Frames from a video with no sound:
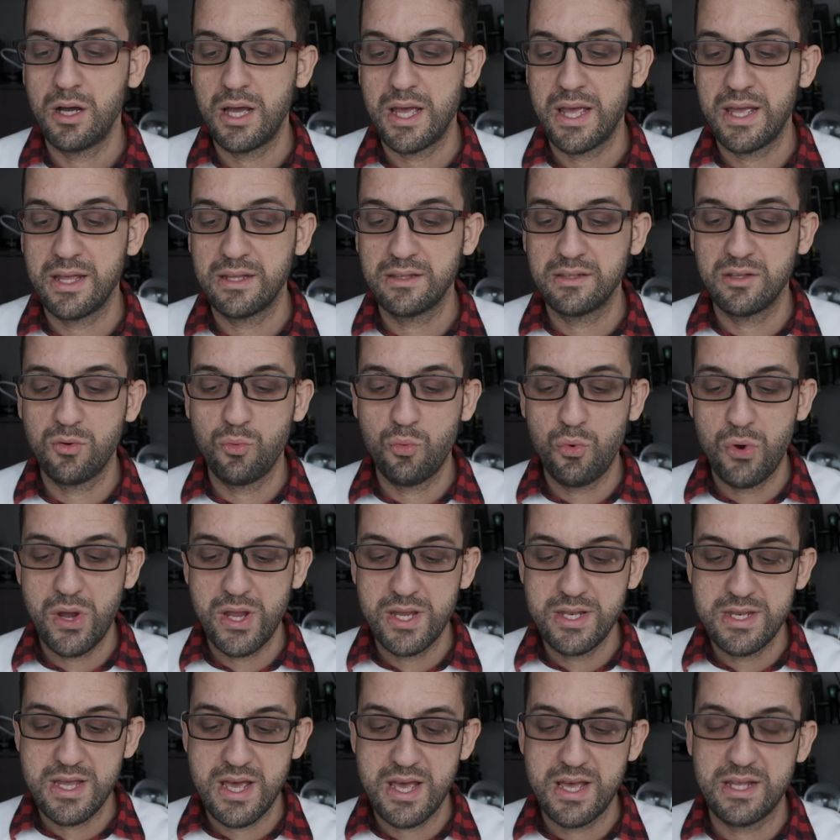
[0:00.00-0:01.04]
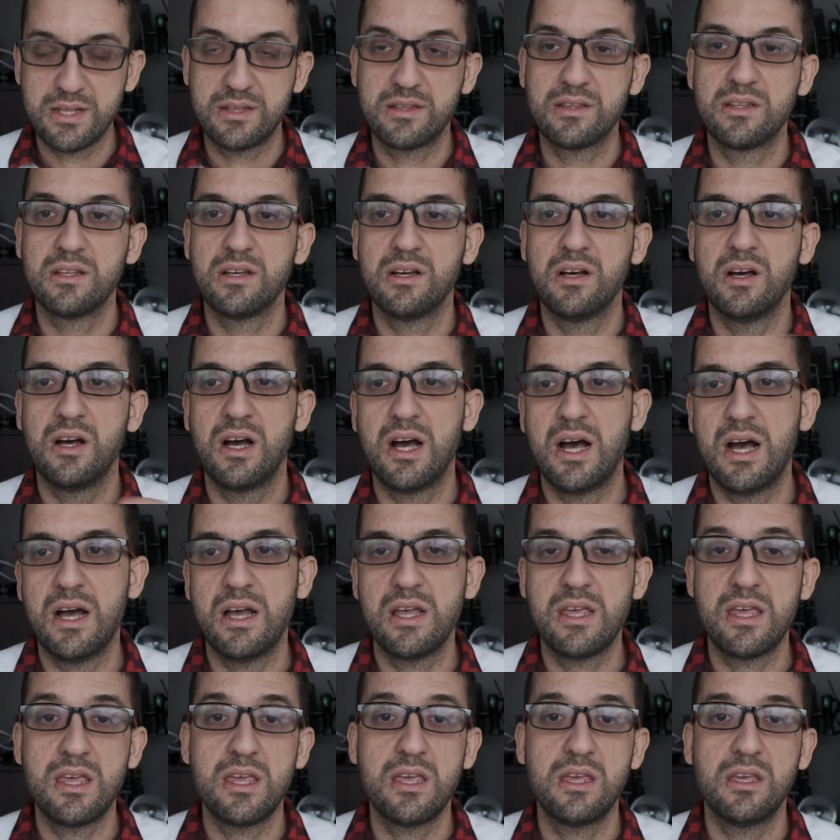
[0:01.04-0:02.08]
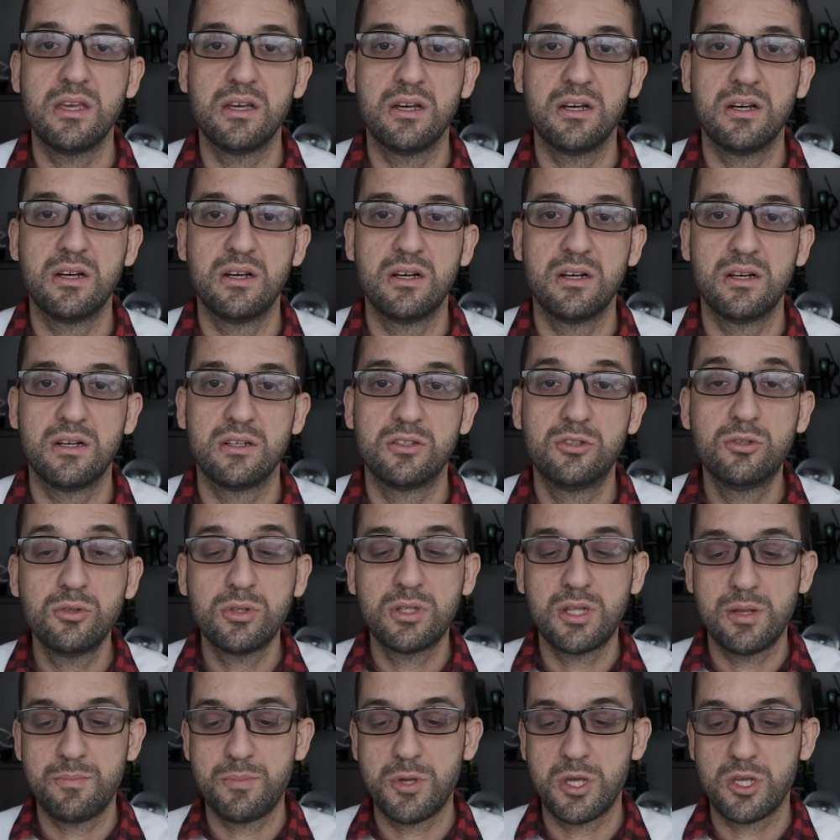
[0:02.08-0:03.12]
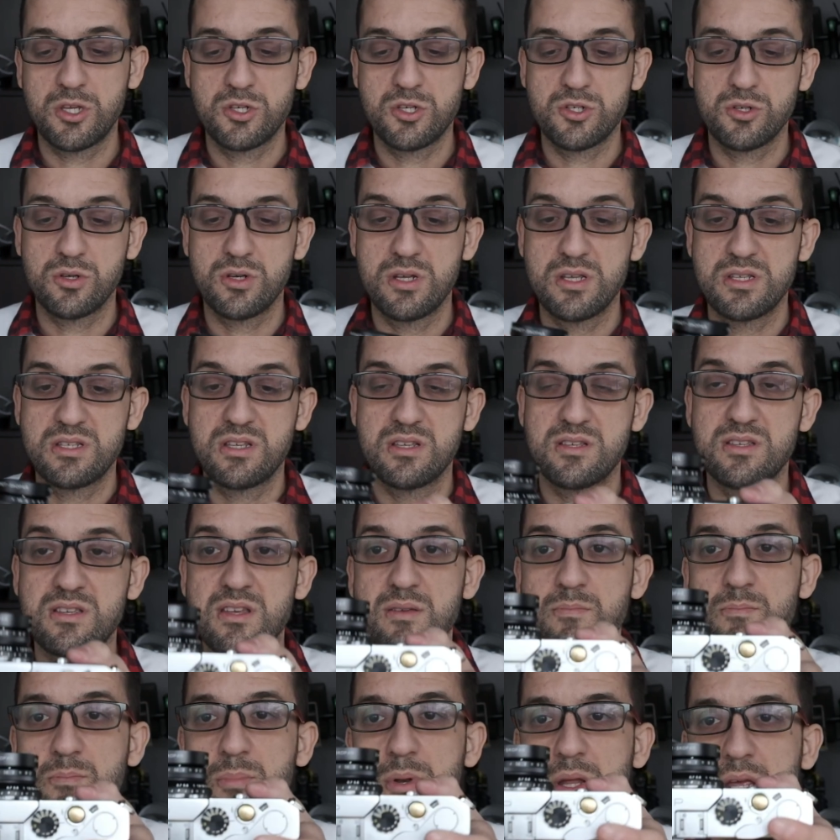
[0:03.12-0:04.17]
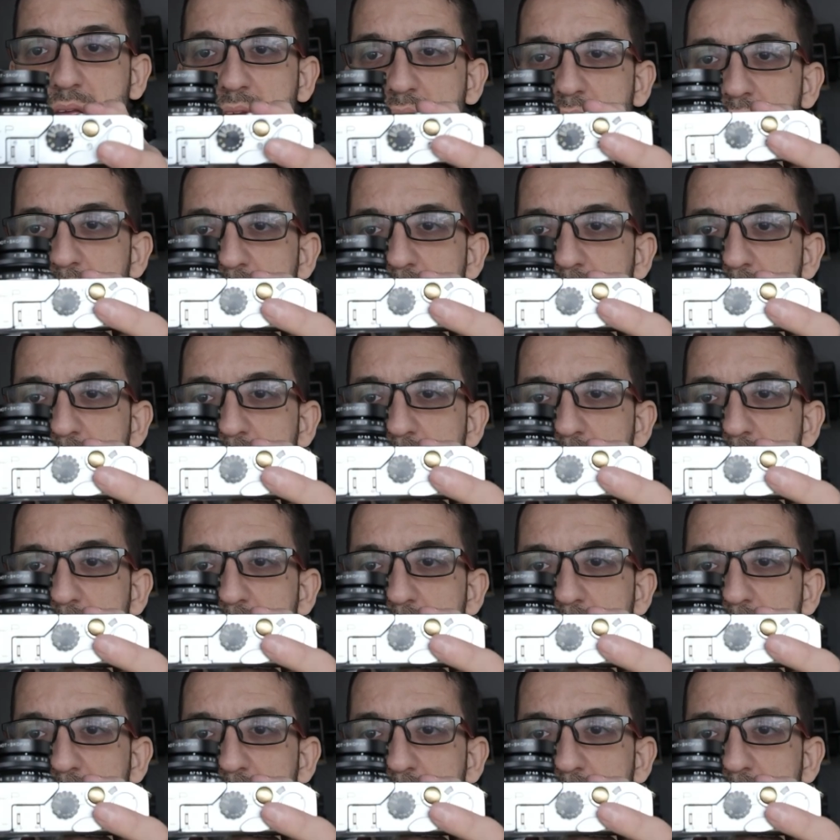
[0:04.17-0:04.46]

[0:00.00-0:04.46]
And the way that I took the picture is simply